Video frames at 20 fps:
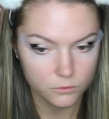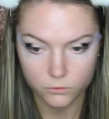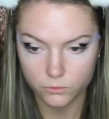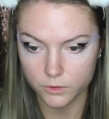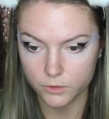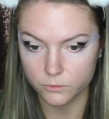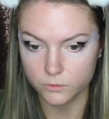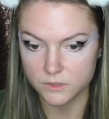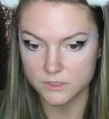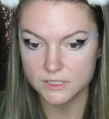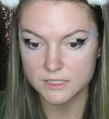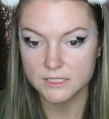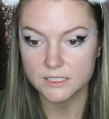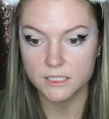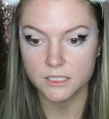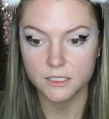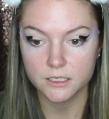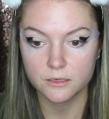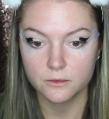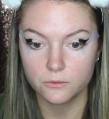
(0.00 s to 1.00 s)
We will
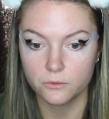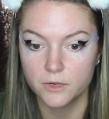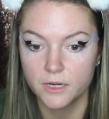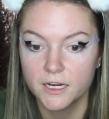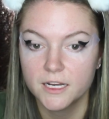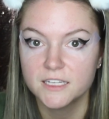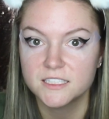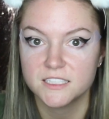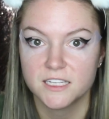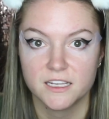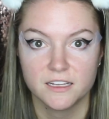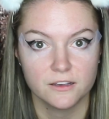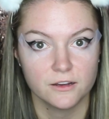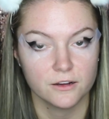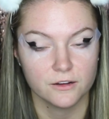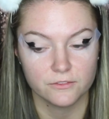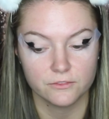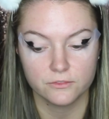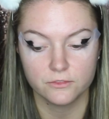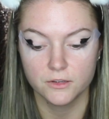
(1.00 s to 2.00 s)
see when I take
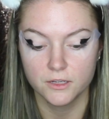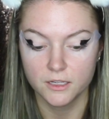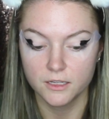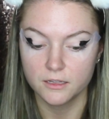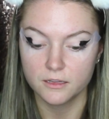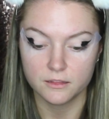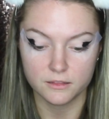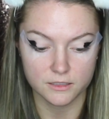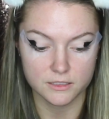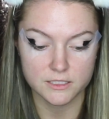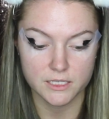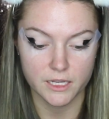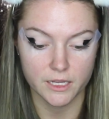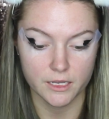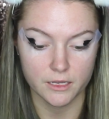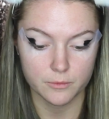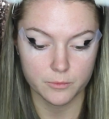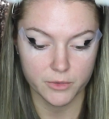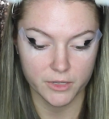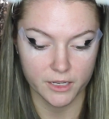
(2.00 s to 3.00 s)
off the
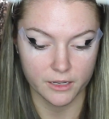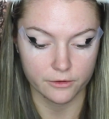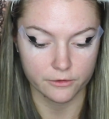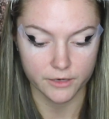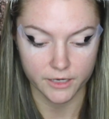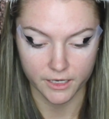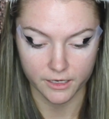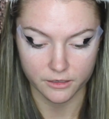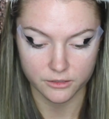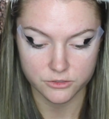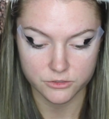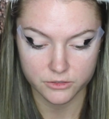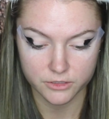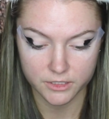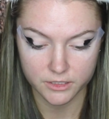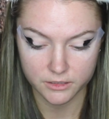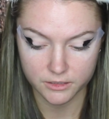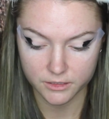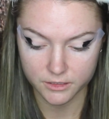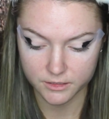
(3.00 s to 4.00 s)
tape how it
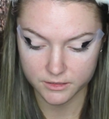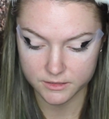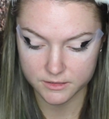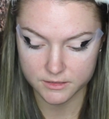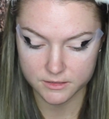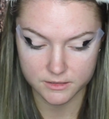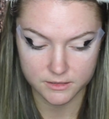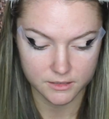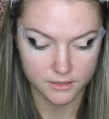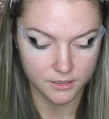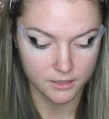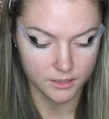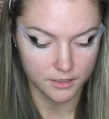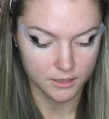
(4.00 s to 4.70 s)
actually looks.